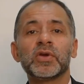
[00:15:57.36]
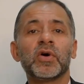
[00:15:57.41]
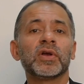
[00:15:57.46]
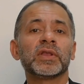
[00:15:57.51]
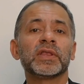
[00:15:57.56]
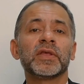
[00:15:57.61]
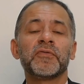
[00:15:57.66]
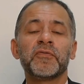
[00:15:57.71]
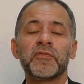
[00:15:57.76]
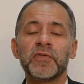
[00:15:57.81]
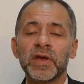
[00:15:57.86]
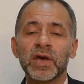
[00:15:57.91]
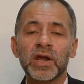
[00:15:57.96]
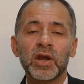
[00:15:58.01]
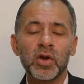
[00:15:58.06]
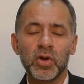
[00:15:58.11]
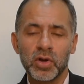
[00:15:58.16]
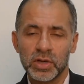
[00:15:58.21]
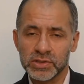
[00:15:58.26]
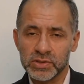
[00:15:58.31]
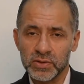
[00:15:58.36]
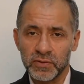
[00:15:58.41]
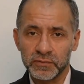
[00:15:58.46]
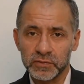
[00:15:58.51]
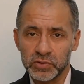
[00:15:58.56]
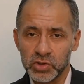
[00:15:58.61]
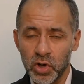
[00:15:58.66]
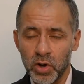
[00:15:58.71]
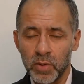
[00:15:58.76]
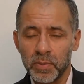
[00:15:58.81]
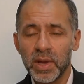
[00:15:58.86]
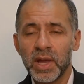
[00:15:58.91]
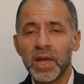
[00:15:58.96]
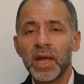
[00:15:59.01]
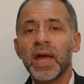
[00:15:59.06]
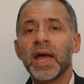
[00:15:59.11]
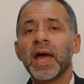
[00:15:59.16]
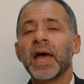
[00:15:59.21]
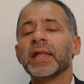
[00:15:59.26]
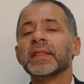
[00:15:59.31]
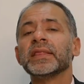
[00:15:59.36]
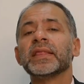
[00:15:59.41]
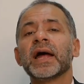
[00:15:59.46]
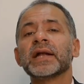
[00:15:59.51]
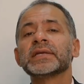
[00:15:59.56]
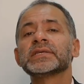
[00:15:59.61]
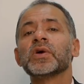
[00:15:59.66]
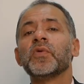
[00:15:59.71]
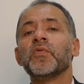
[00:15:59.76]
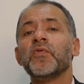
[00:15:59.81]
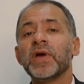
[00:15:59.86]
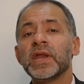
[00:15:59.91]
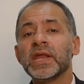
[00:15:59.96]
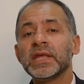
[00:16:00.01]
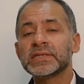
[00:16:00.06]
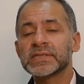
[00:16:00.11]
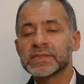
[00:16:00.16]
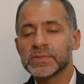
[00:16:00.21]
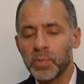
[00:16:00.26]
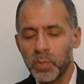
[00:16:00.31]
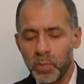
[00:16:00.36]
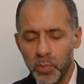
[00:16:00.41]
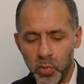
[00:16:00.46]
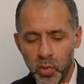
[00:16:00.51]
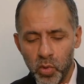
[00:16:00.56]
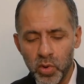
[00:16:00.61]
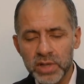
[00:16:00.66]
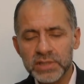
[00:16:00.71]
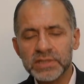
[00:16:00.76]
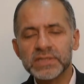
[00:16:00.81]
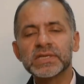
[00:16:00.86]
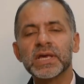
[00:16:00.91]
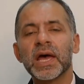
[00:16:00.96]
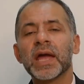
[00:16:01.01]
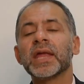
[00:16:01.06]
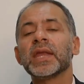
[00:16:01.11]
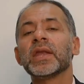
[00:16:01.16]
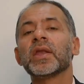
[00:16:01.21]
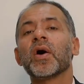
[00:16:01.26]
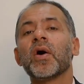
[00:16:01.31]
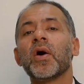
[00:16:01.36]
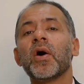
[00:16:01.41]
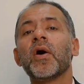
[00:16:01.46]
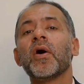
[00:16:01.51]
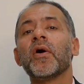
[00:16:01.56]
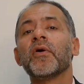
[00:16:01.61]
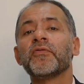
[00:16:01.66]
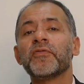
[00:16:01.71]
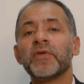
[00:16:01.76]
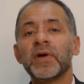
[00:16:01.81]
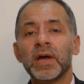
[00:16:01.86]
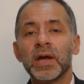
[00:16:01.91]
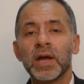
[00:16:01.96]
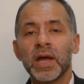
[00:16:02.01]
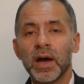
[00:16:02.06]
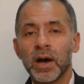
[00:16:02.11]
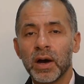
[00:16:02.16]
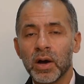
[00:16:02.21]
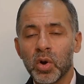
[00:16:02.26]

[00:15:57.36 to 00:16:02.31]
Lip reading: or they fear loss of job, and that's a very poor sign of a